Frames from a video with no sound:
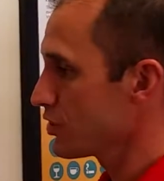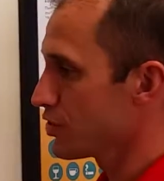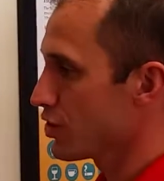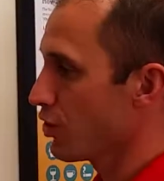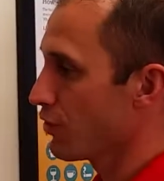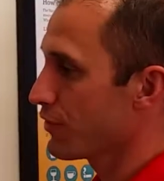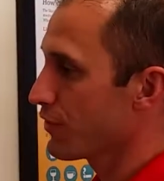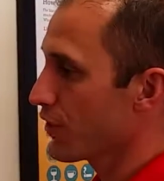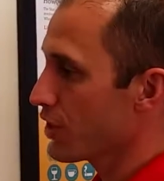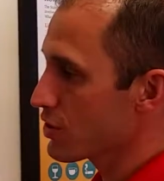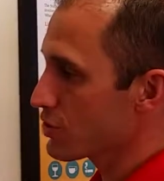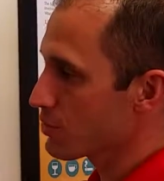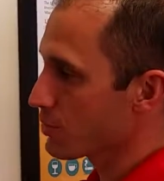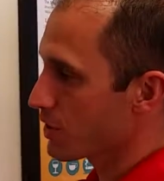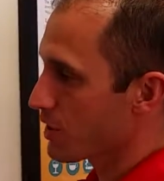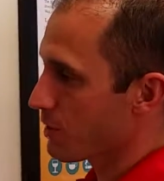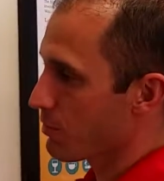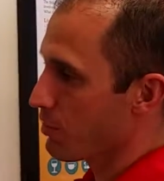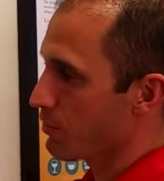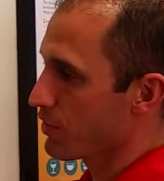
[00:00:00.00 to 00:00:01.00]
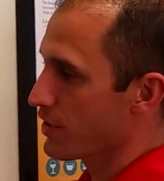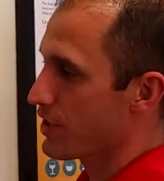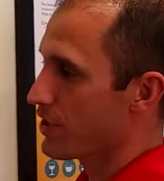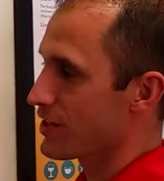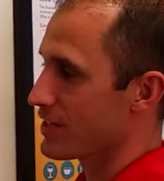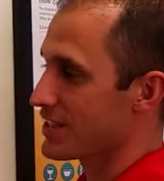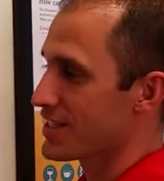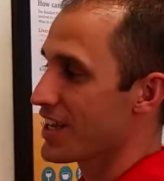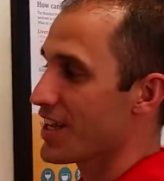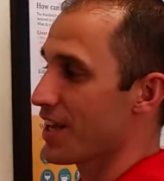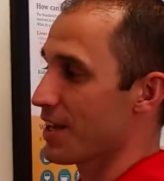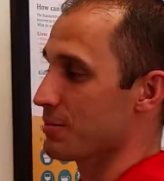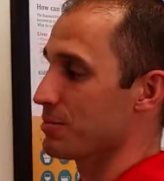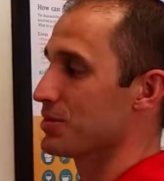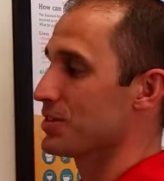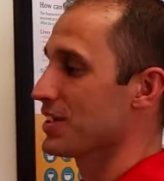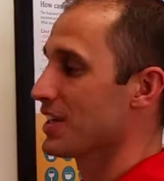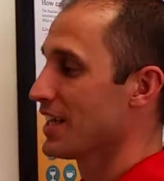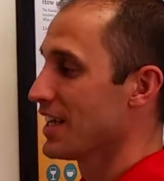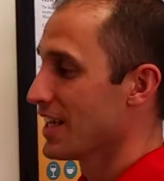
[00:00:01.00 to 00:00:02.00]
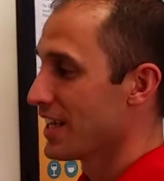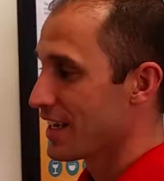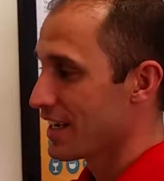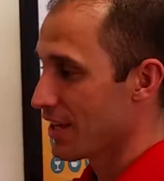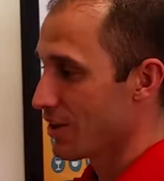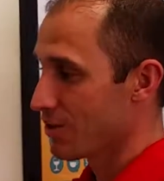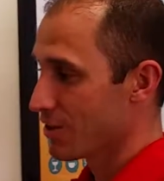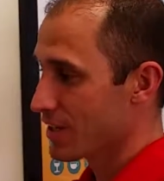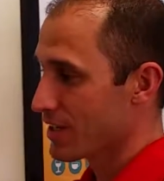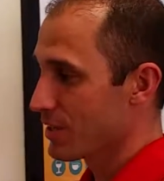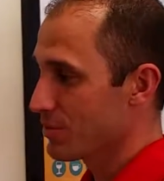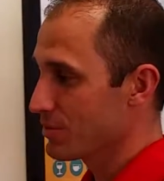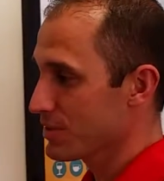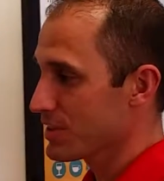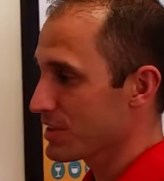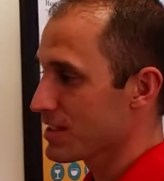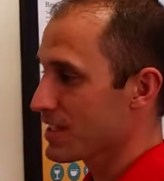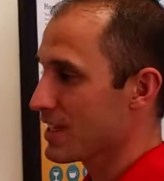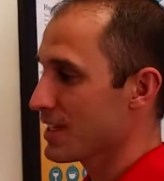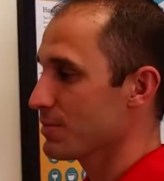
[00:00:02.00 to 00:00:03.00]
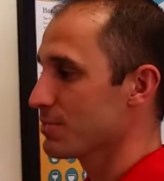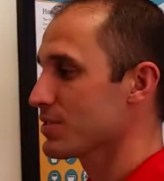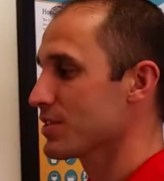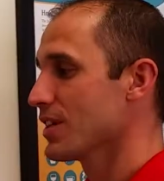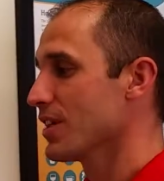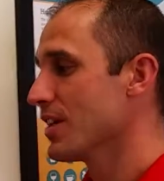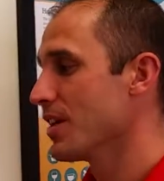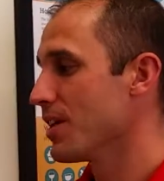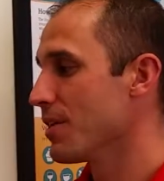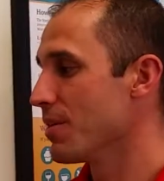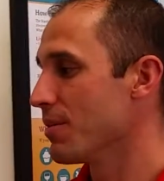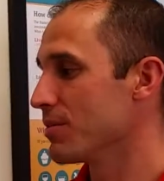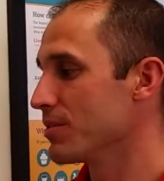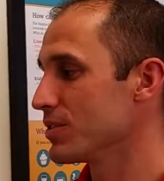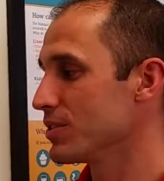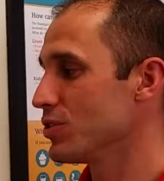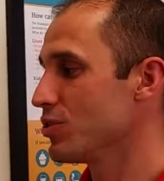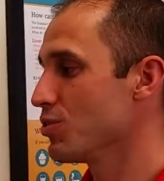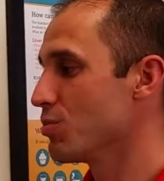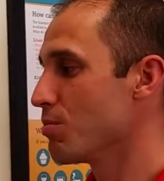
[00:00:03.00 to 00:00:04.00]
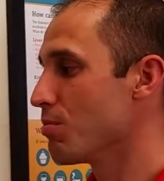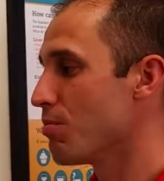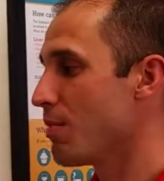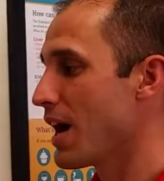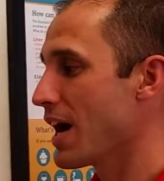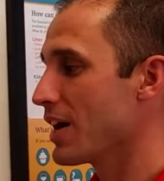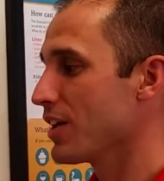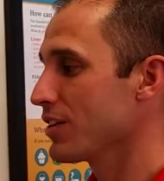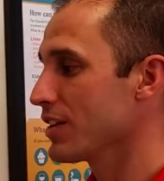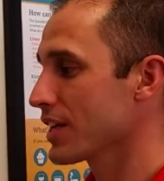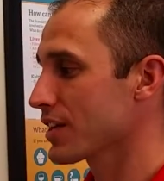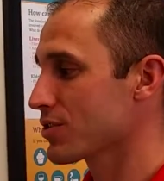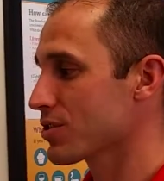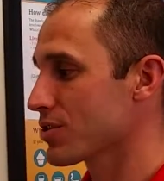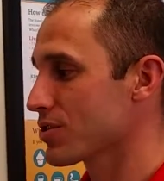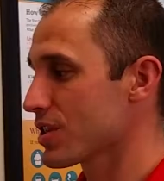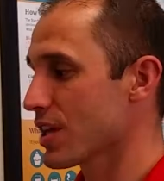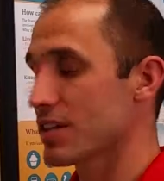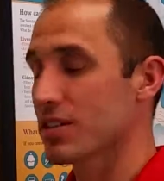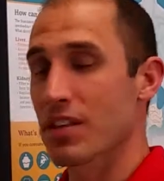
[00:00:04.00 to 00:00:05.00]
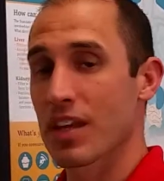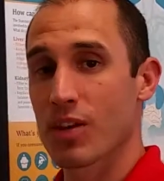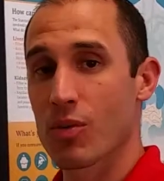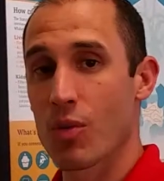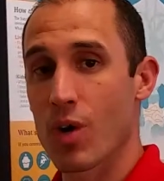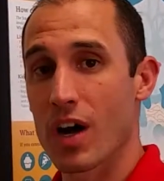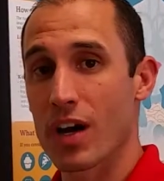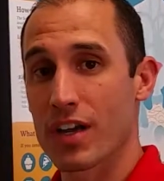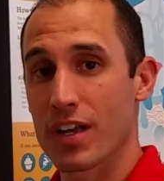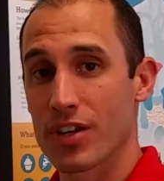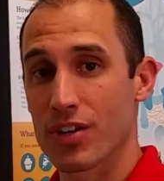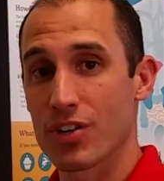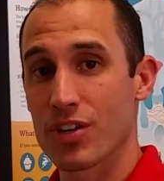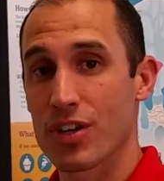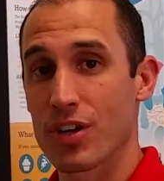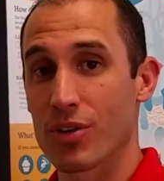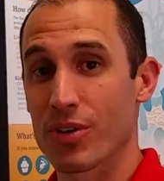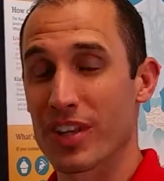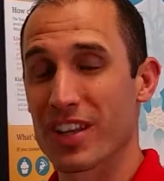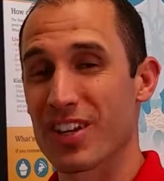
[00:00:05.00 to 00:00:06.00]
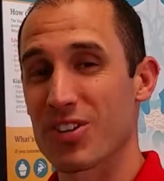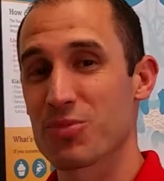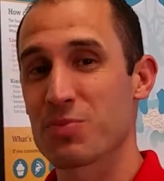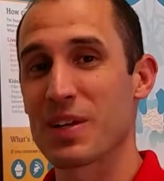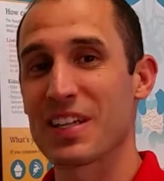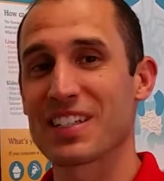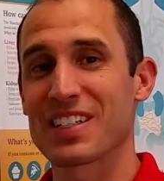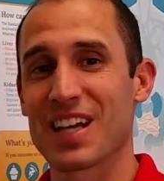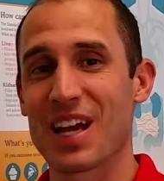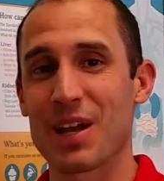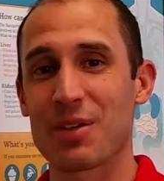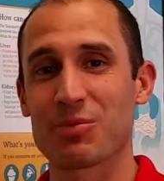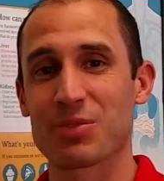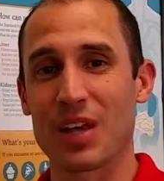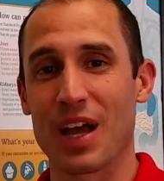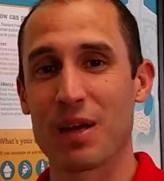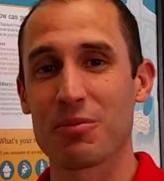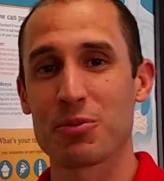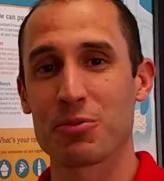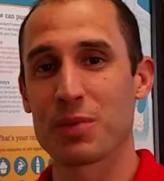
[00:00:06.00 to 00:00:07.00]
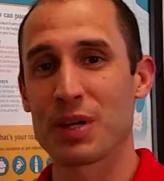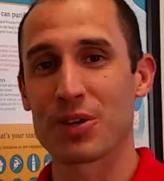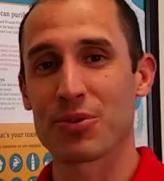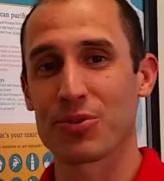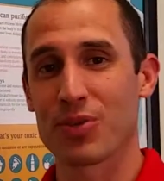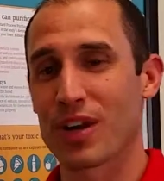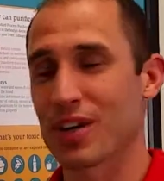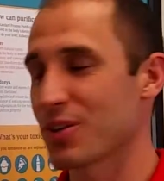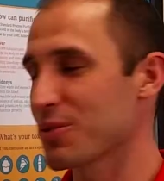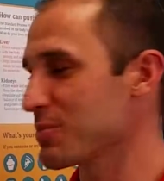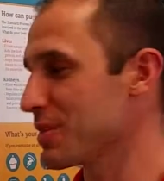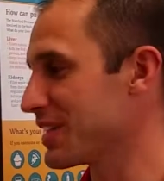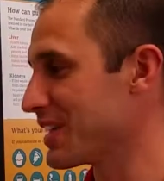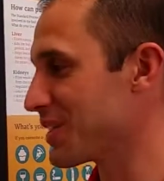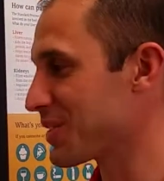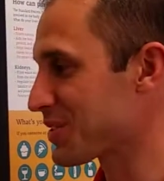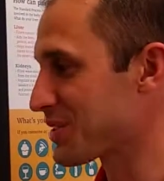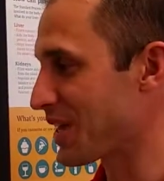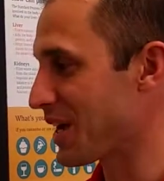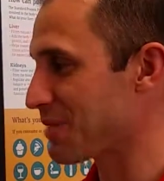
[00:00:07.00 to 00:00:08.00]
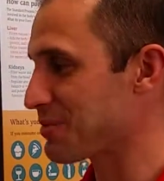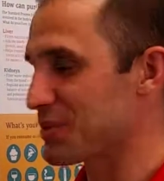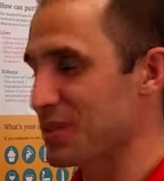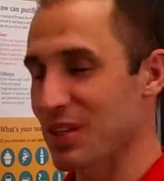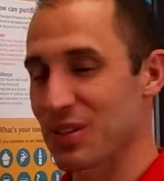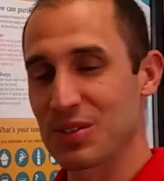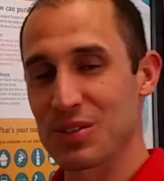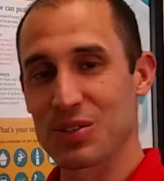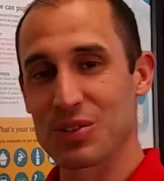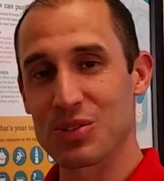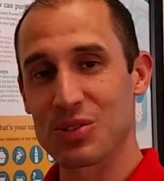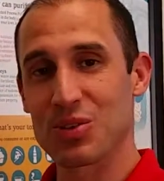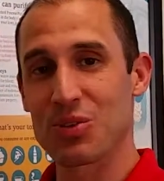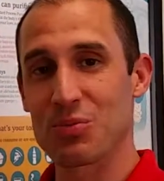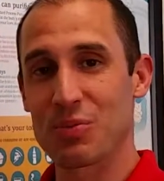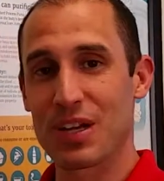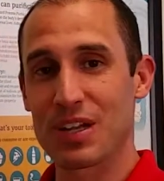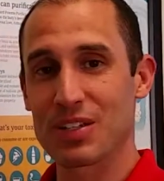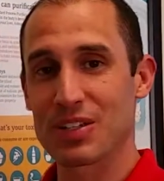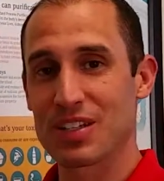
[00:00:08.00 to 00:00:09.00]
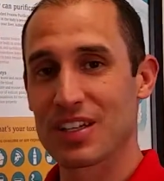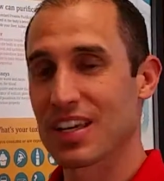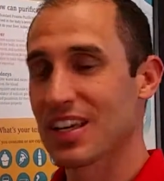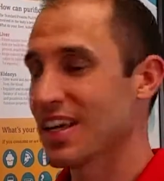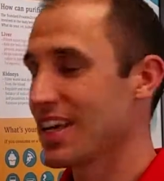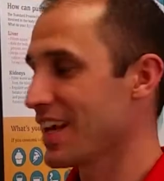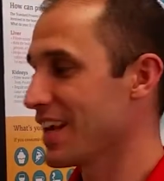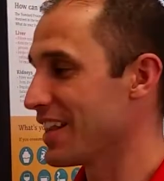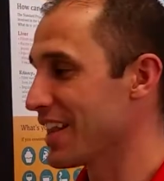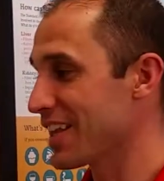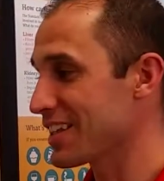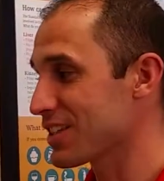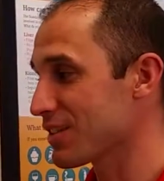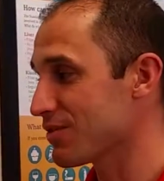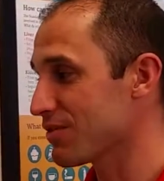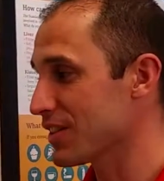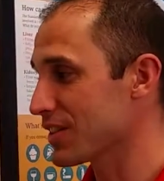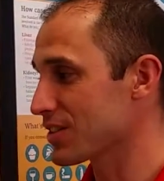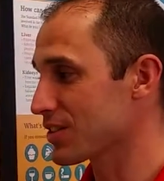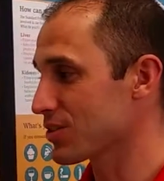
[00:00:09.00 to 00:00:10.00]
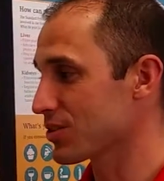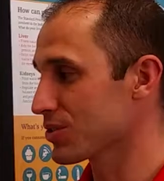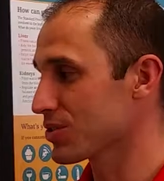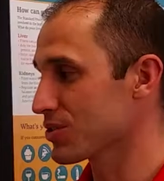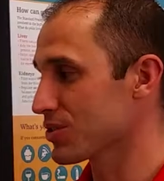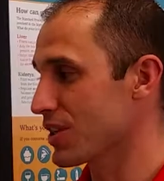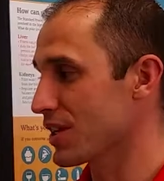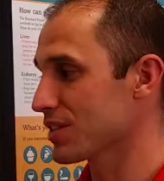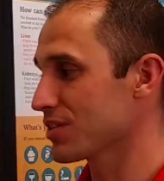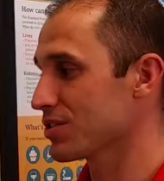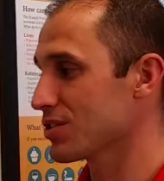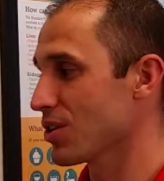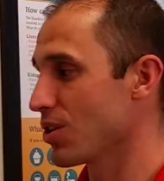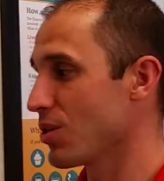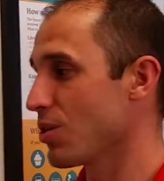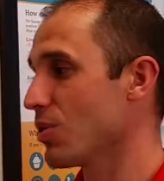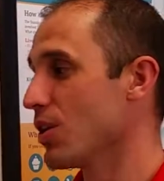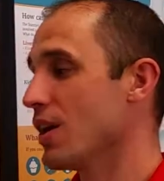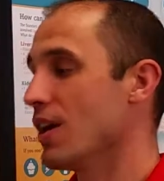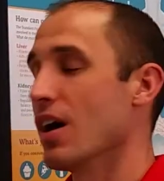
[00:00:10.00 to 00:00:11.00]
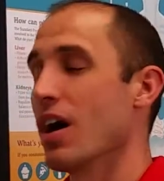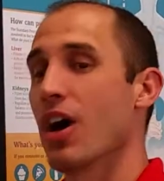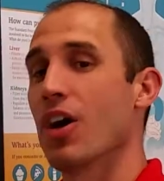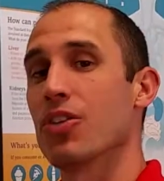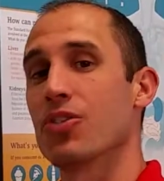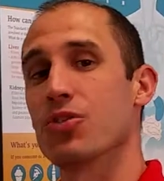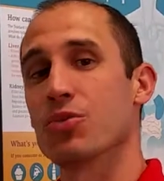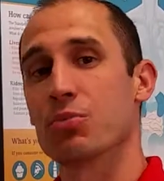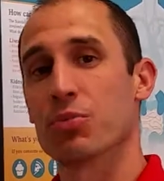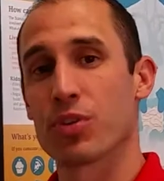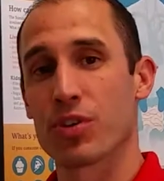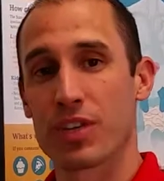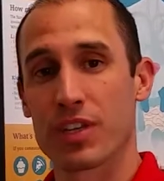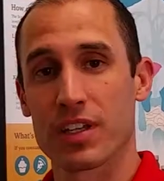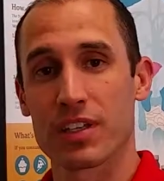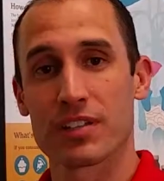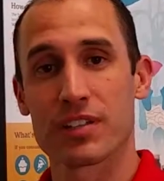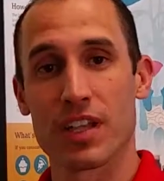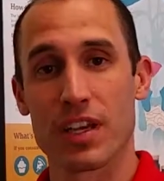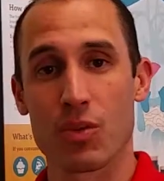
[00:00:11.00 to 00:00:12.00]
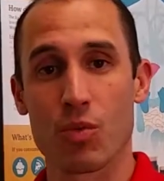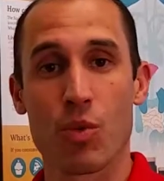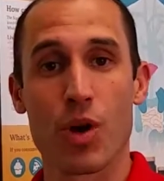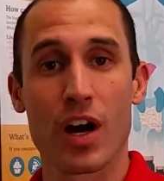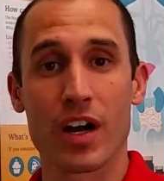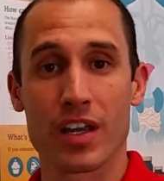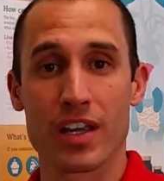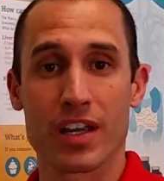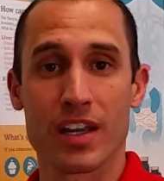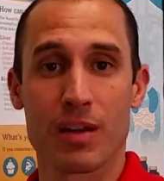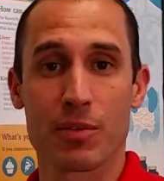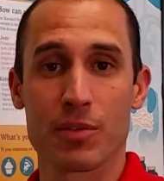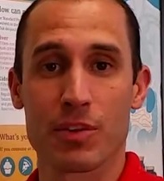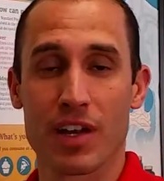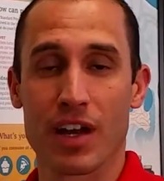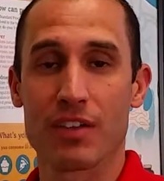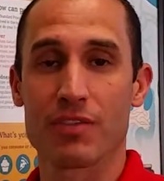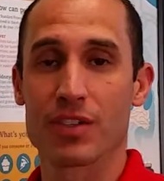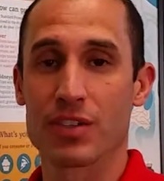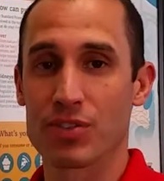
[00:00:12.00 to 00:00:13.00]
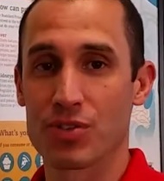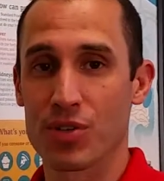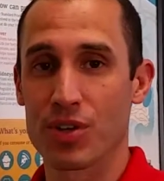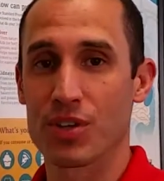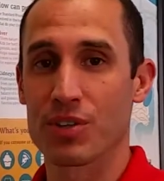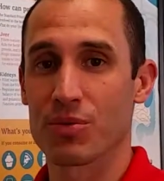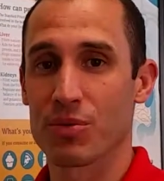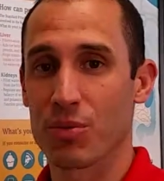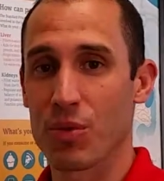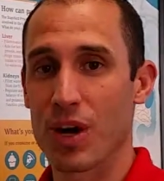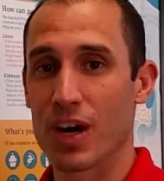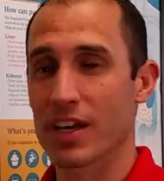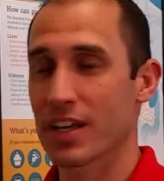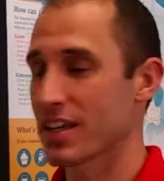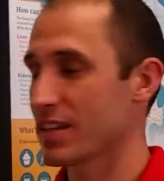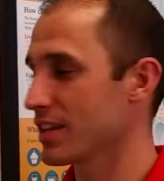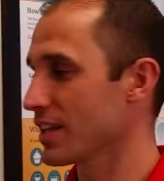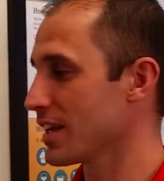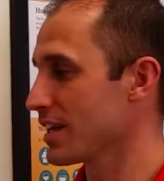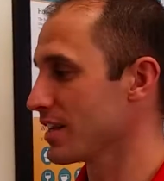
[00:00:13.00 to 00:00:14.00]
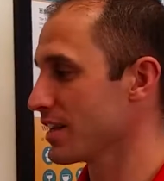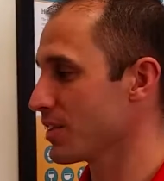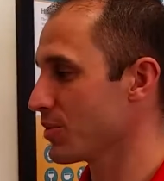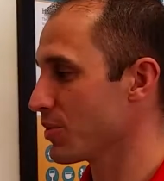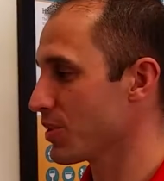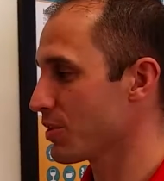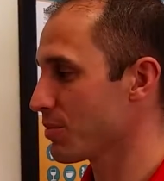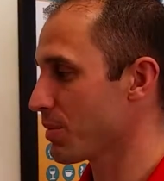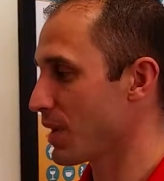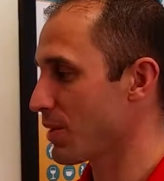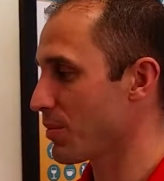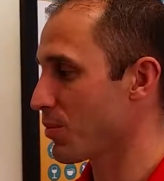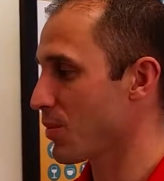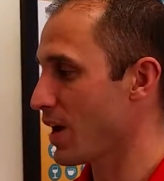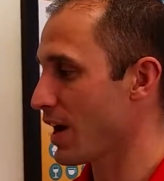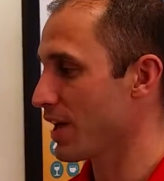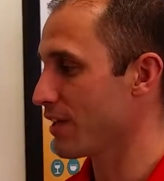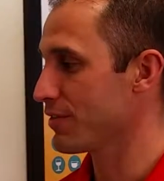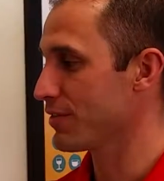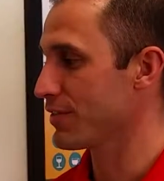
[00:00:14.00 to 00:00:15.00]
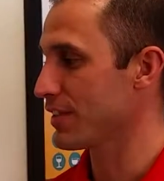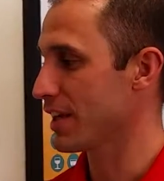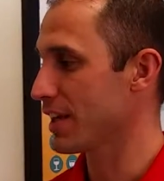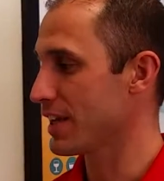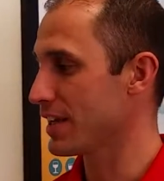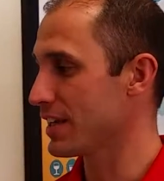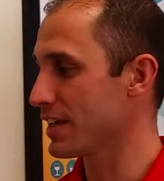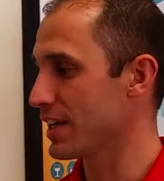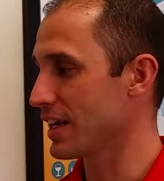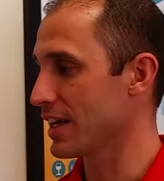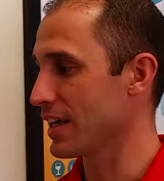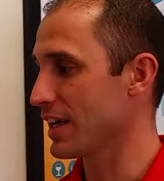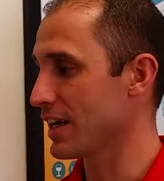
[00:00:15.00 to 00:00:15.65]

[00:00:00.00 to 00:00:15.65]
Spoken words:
So first we'll come over here to tips. Now when it comes to tips, do mild exercise like walking or yoga. There's been times, I'm a big runner, but there's times that it's just too much, and that's a physical stress, so I'll do more things like walking. I've enjoyed walking lately with my wife, and